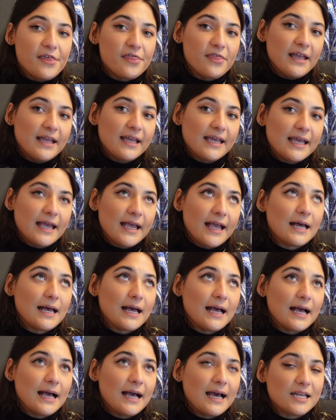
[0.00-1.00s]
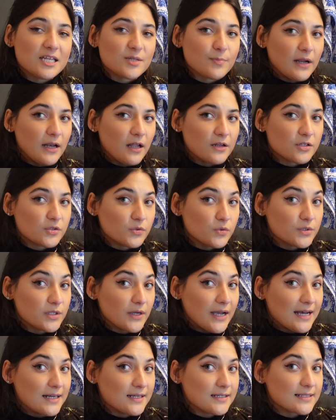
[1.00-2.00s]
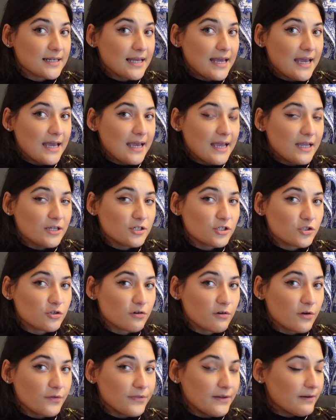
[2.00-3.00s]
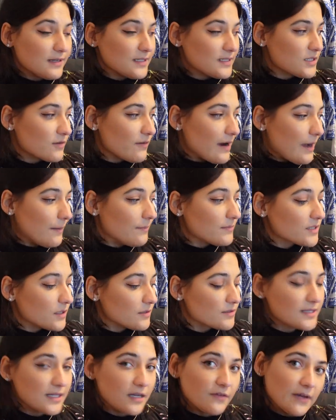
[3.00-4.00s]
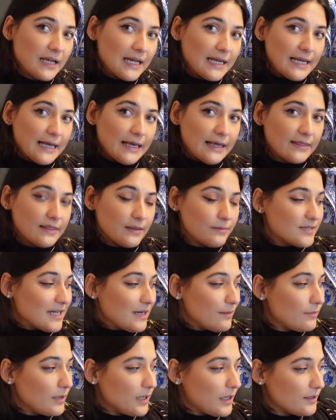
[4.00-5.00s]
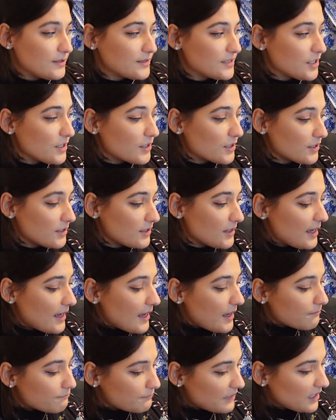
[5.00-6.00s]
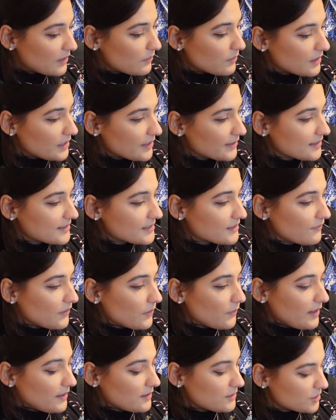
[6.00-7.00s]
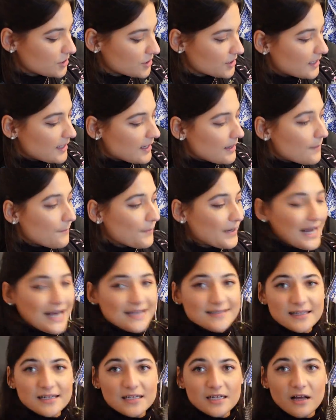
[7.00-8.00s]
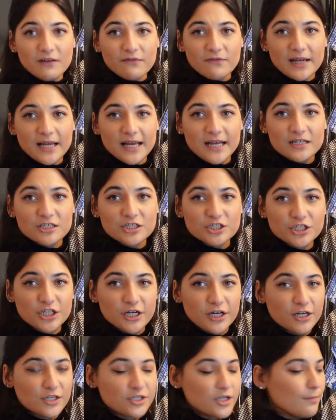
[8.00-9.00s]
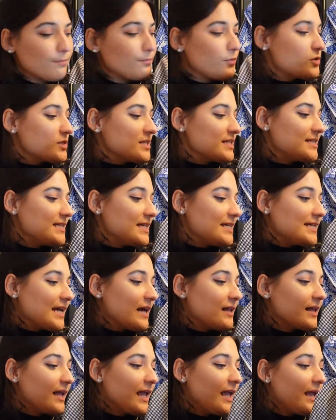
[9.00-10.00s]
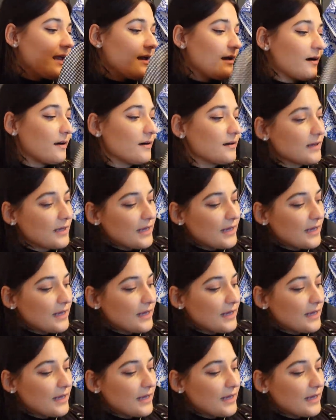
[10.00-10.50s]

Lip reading: think Hand by London also has a tutorial on their Instagram, so I'll see if I can link them down below so you can make one like this if you wish. But it has a lovely shirred bodice detail here,